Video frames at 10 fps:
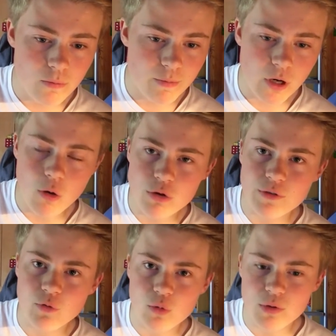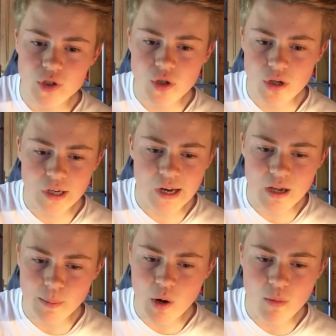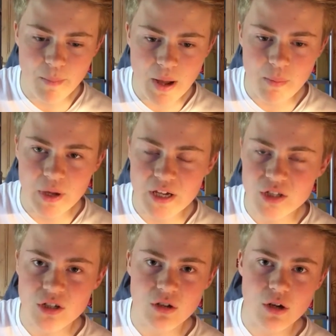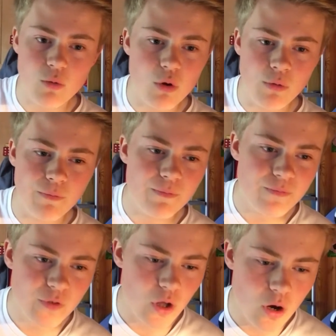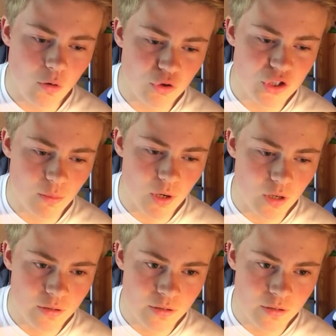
Loads of rumours circulating about Mbappe. It's going to go on for the whole summer.